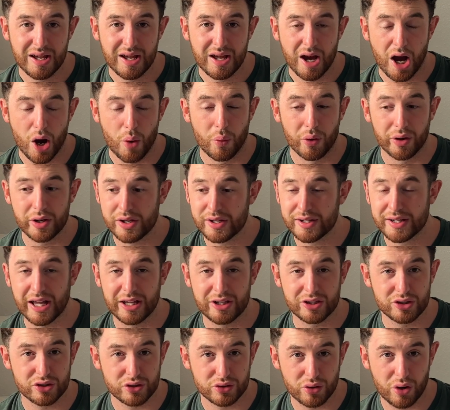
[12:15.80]
I wanted to get
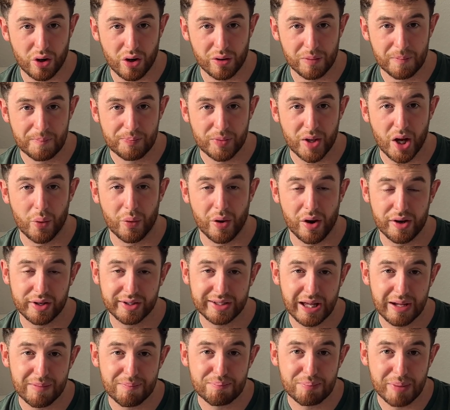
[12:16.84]
strong, I wanted to
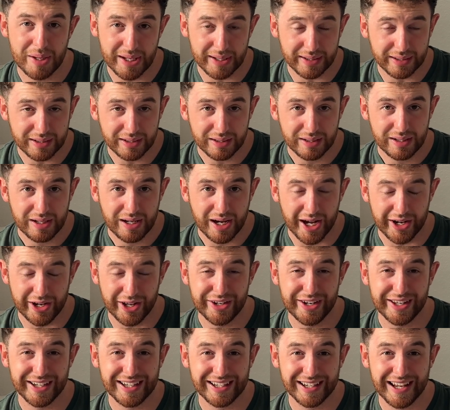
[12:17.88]
get big, and I
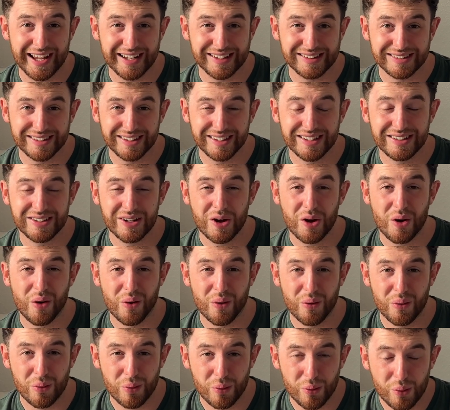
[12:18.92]
neglected
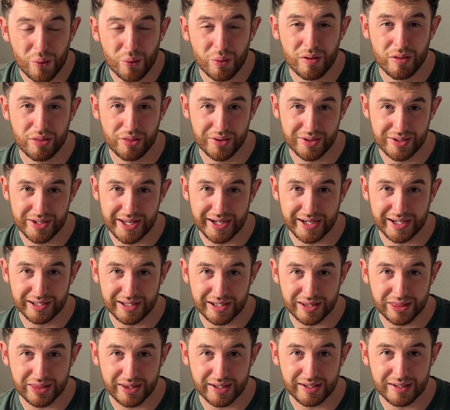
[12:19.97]
all of the niggly
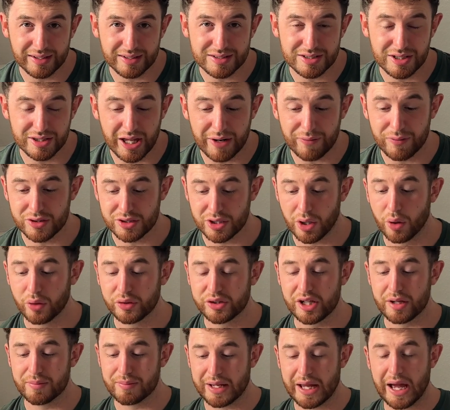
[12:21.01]
things. So that
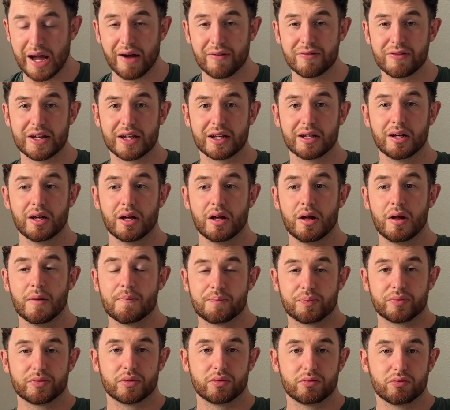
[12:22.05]
resulted in me having
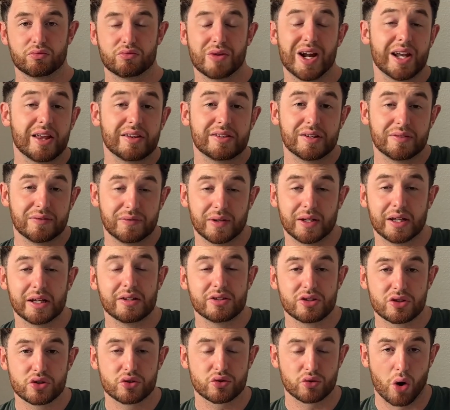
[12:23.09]
relatively
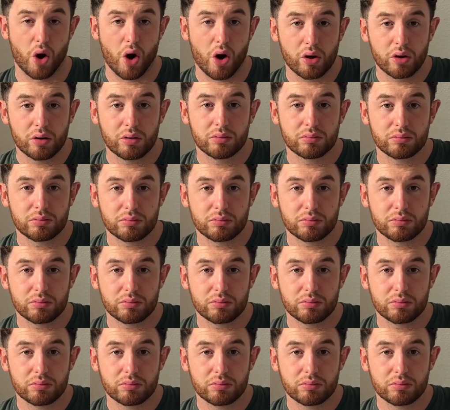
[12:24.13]
strong